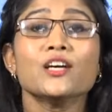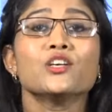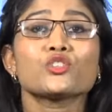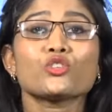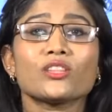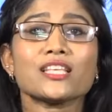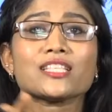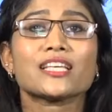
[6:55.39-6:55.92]

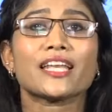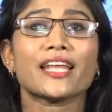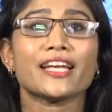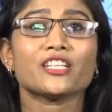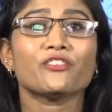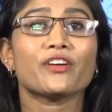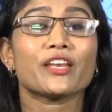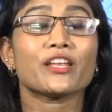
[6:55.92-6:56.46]
So this
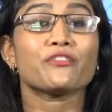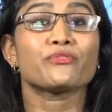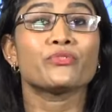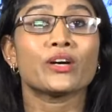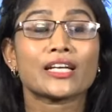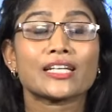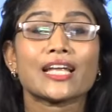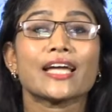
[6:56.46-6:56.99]
create a very
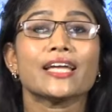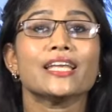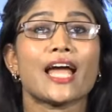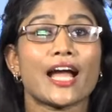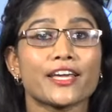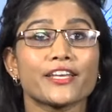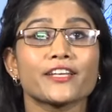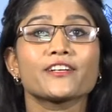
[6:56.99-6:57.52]
fertile
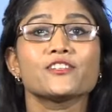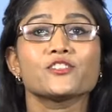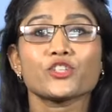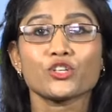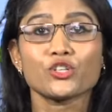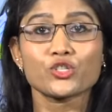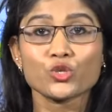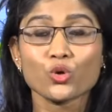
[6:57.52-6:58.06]

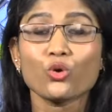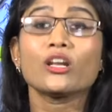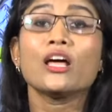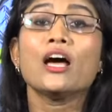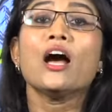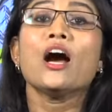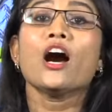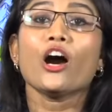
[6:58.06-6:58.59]
agricultural zone
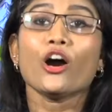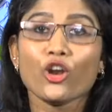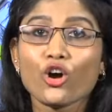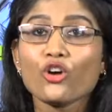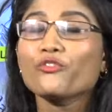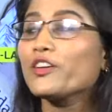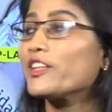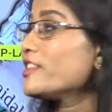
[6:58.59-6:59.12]

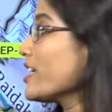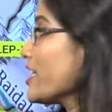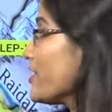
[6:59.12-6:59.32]
along with the